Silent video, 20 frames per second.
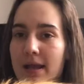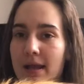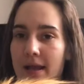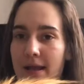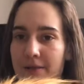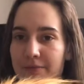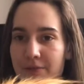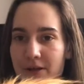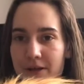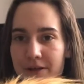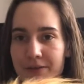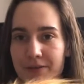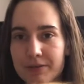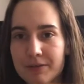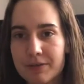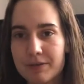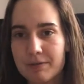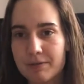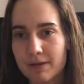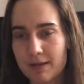have gone
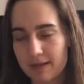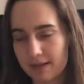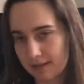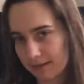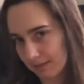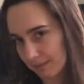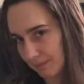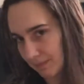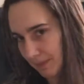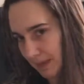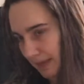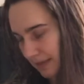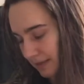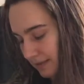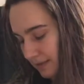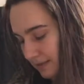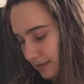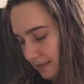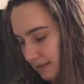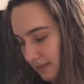through and
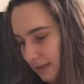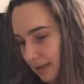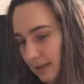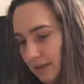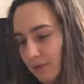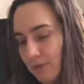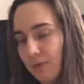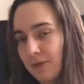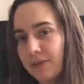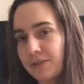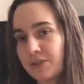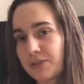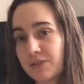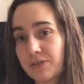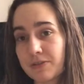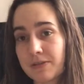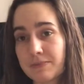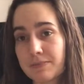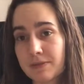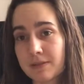picked which
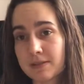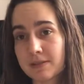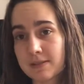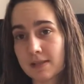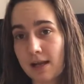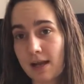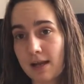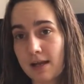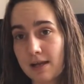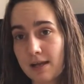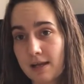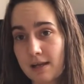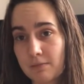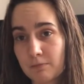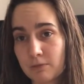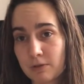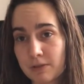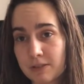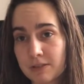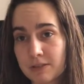3 books I am
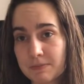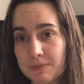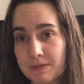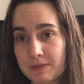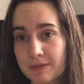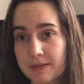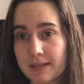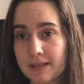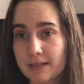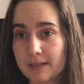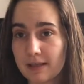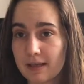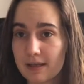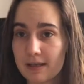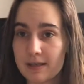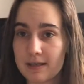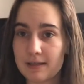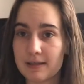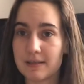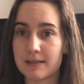going to be reading,
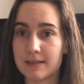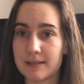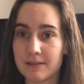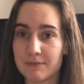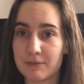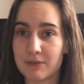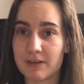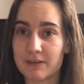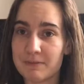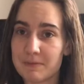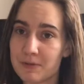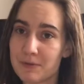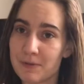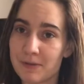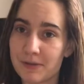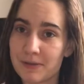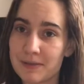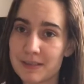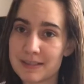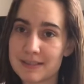and if you give me
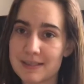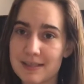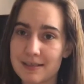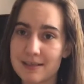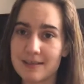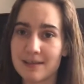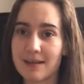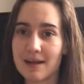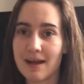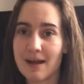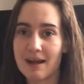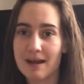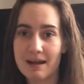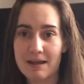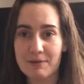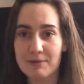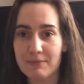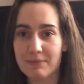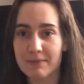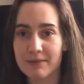one quick second, I
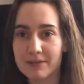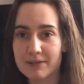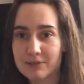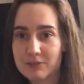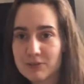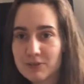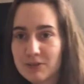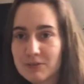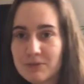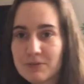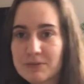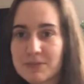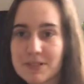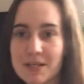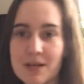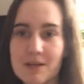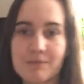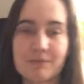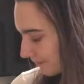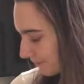will show those
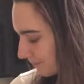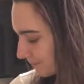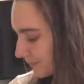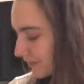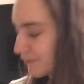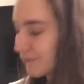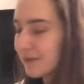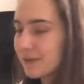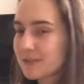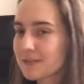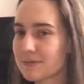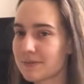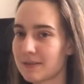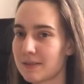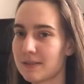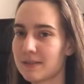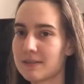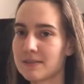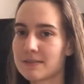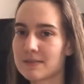off. The first
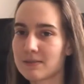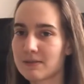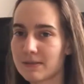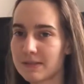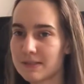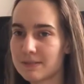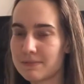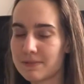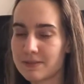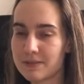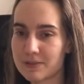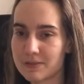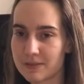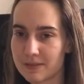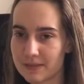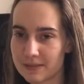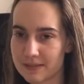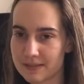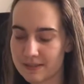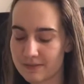one is going to be the
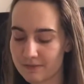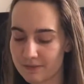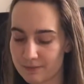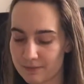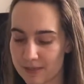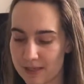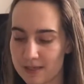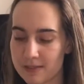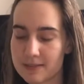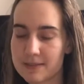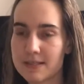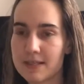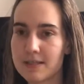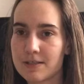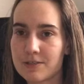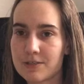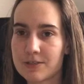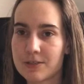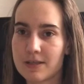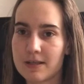shortest of them, and it's
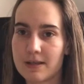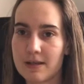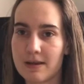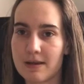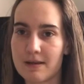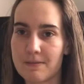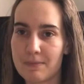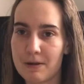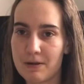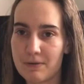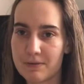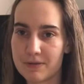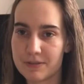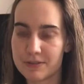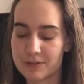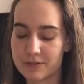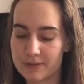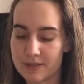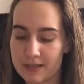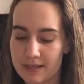actually a
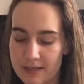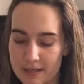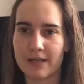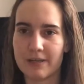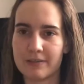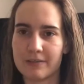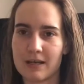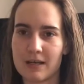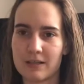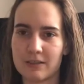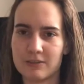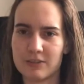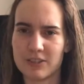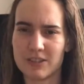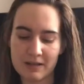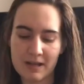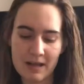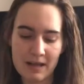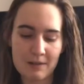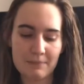poetry anthology,
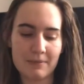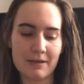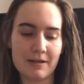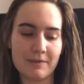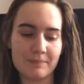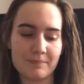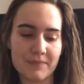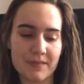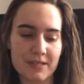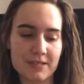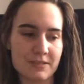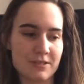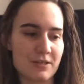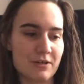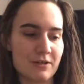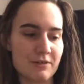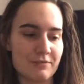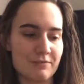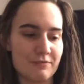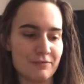but it's
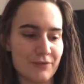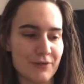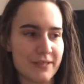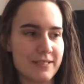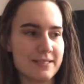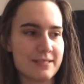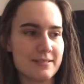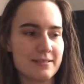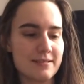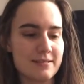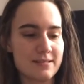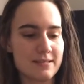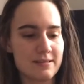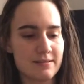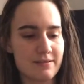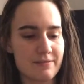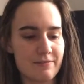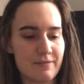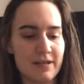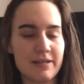called Voices,
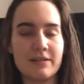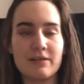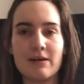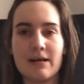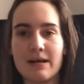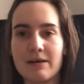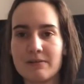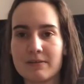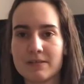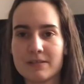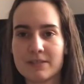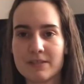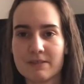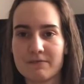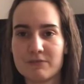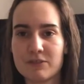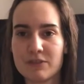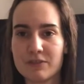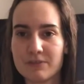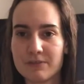The Final Hours
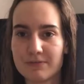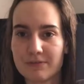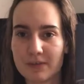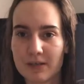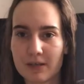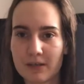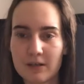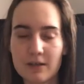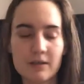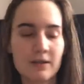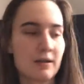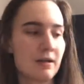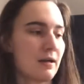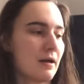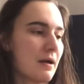of Joan of Arc